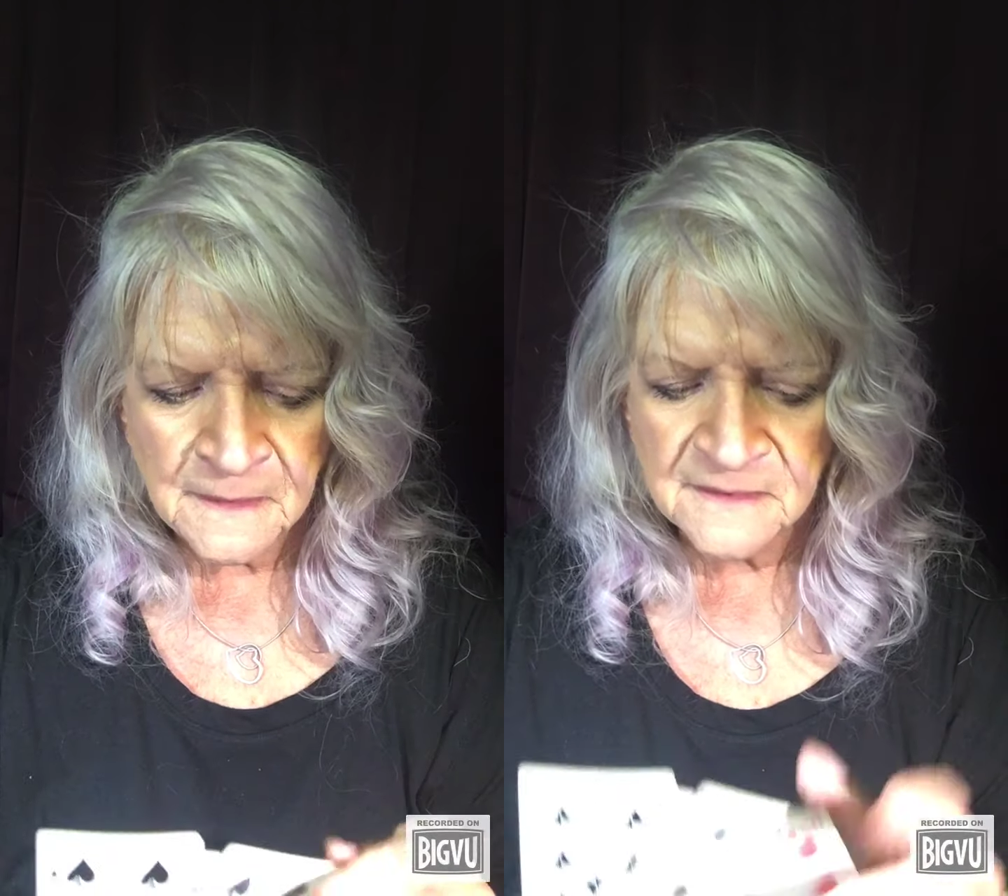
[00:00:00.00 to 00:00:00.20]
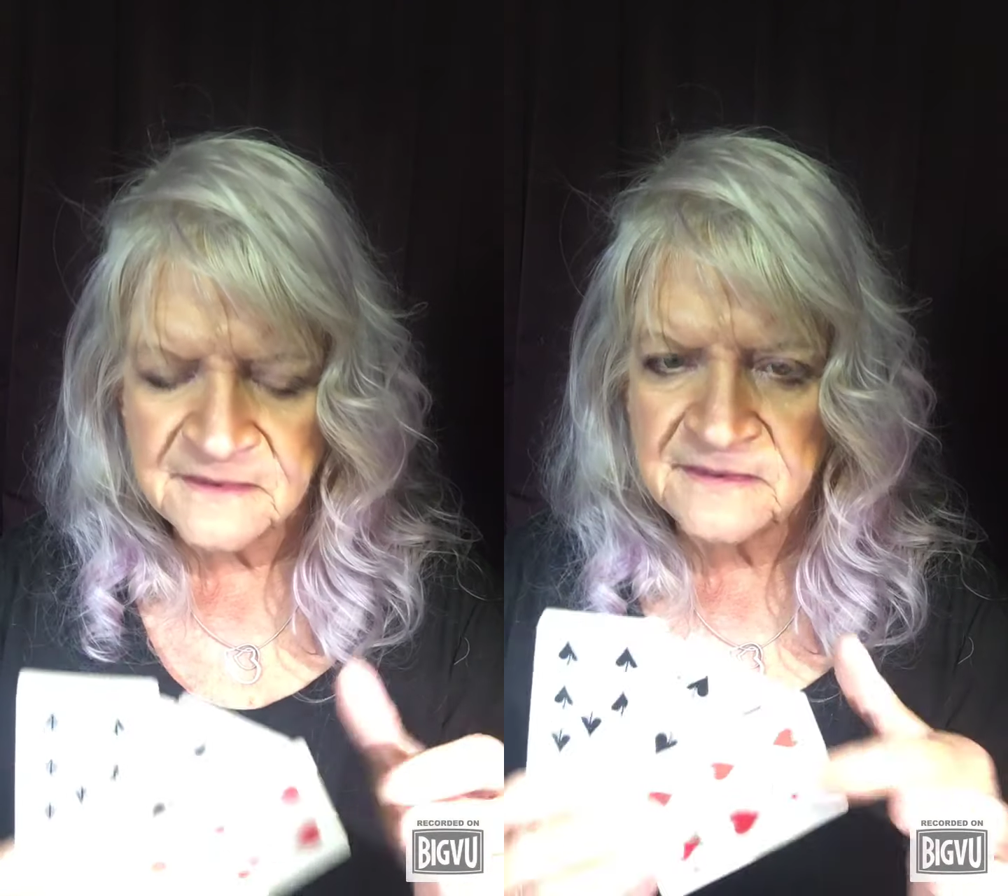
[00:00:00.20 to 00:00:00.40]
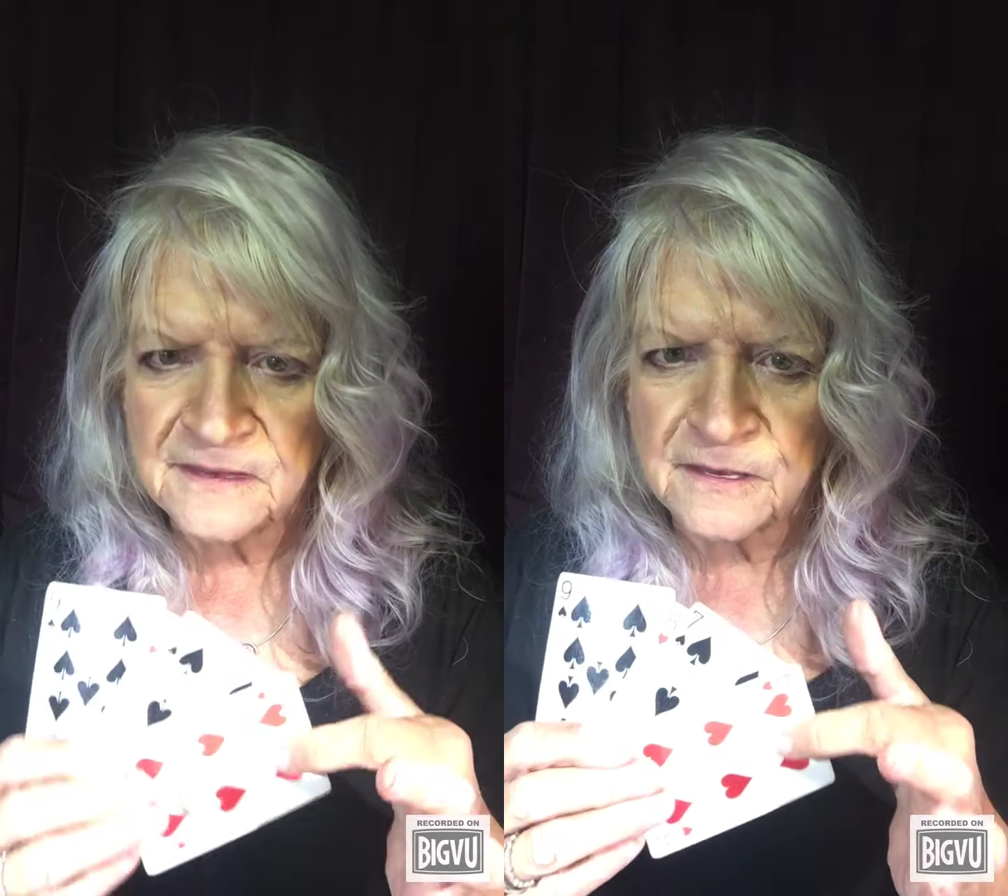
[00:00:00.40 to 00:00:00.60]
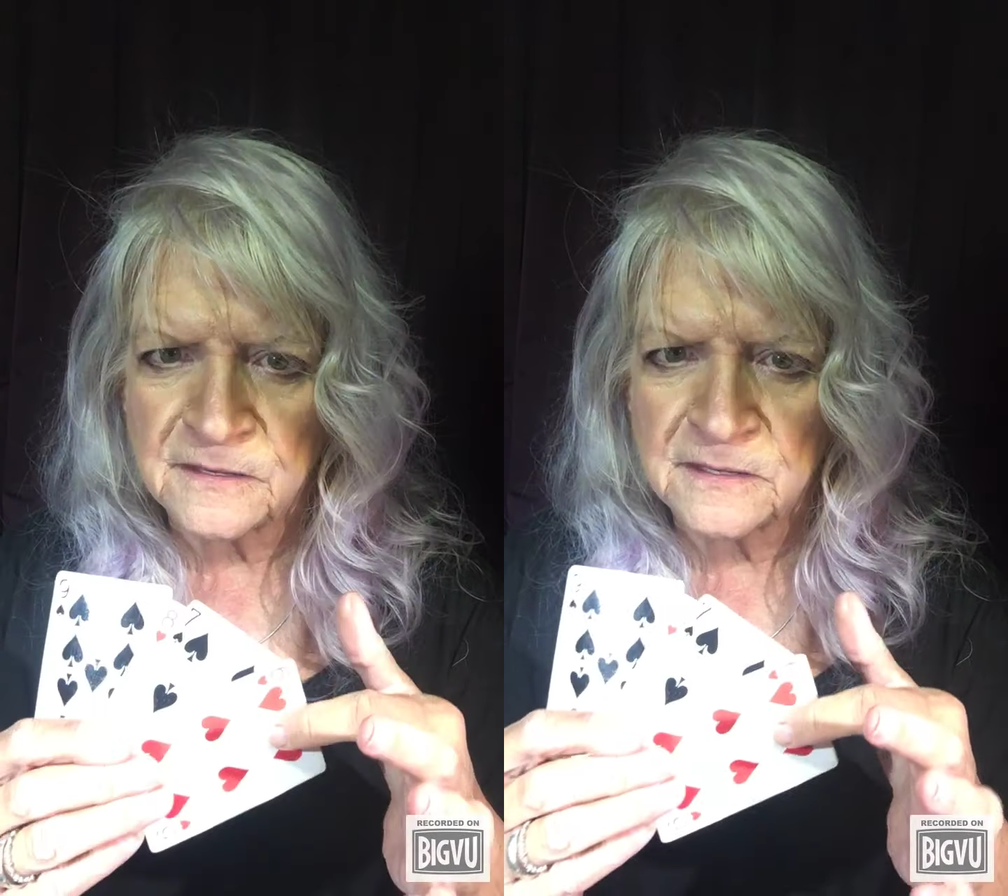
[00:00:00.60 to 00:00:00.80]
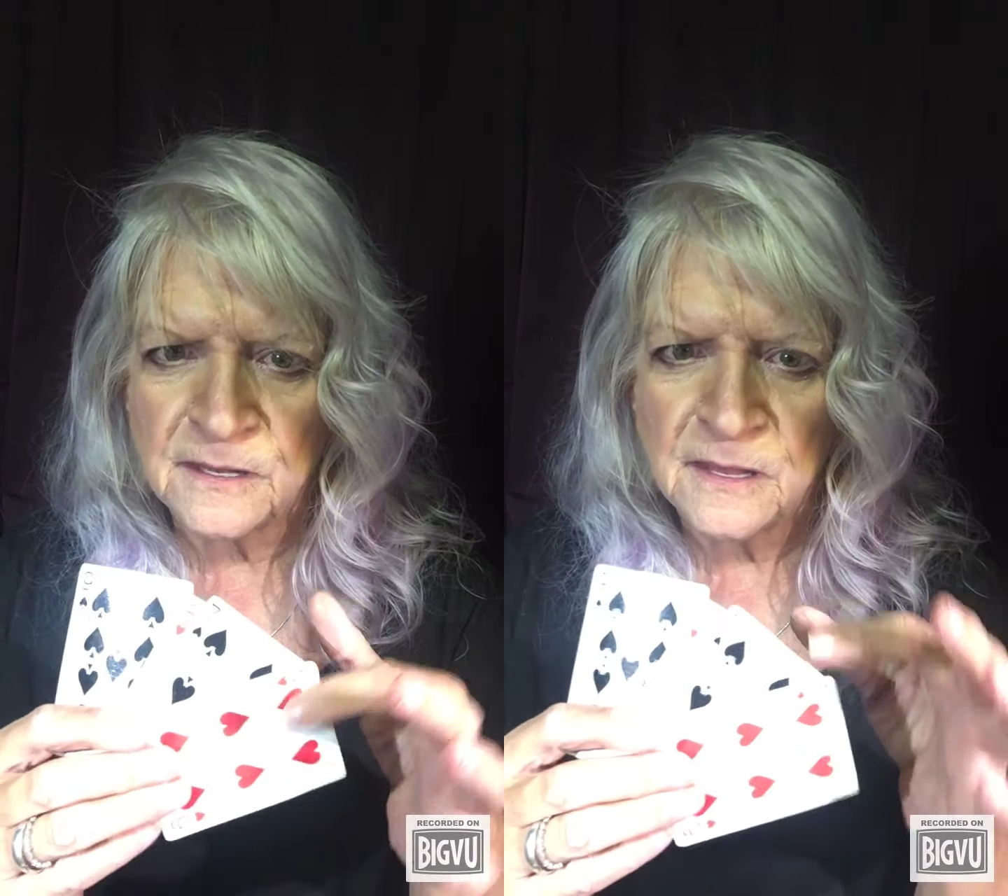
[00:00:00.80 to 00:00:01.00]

6,